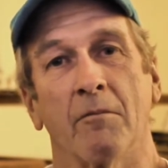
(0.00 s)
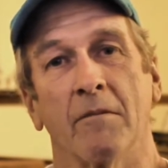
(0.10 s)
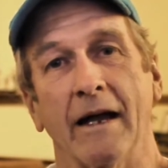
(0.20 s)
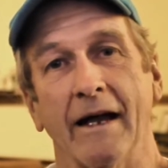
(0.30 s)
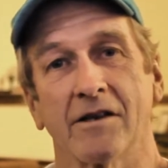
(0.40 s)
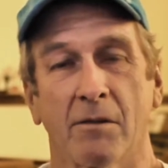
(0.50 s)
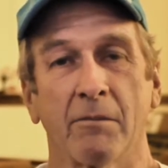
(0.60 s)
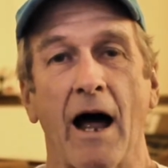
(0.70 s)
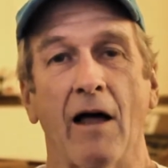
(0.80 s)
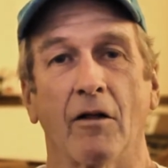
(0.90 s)
and some
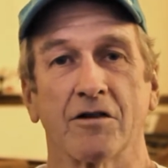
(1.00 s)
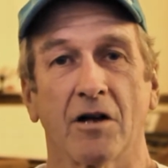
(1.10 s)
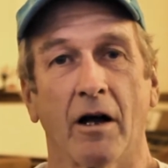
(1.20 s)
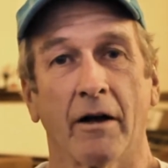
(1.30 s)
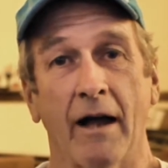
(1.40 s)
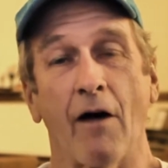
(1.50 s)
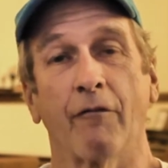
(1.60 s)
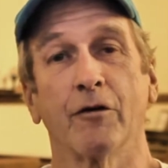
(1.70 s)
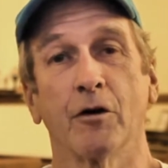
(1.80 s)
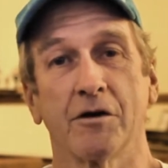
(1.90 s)
knowledge on how
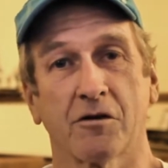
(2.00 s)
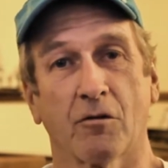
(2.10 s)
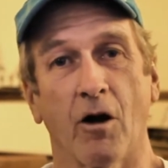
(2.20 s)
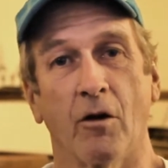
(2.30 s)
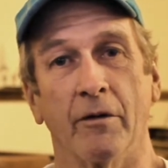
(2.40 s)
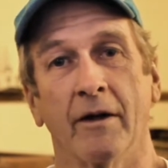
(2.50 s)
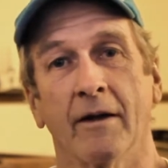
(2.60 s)
food is grown.